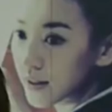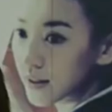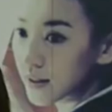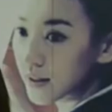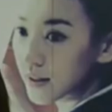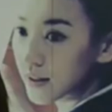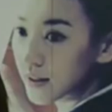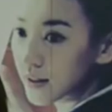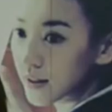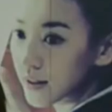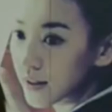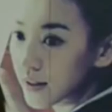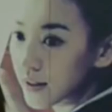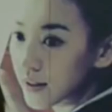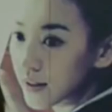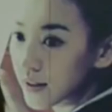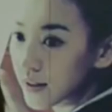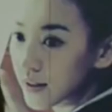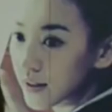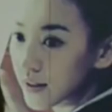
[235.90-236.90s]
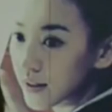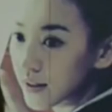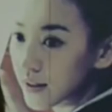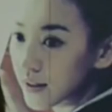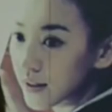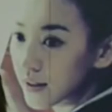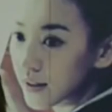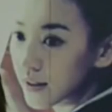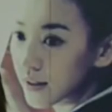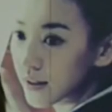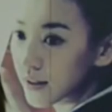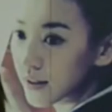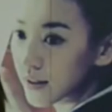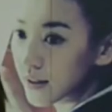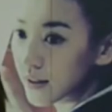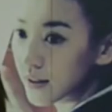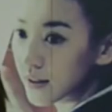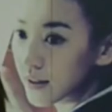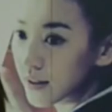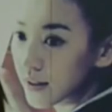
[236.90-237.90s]

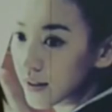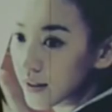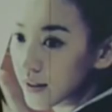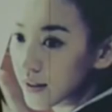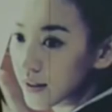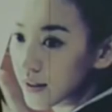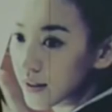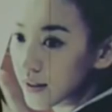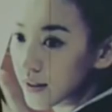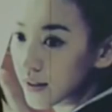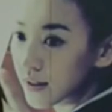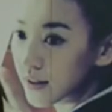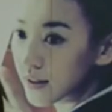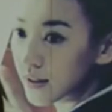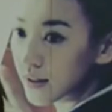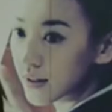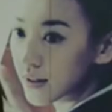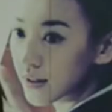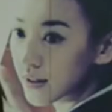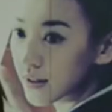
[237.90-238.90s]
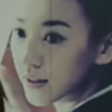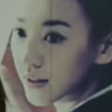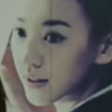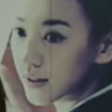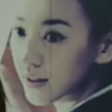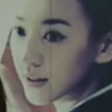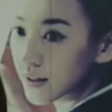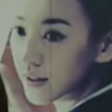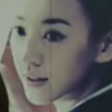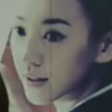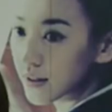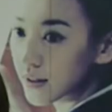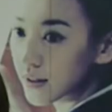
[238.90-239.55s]
This person isn't speaking.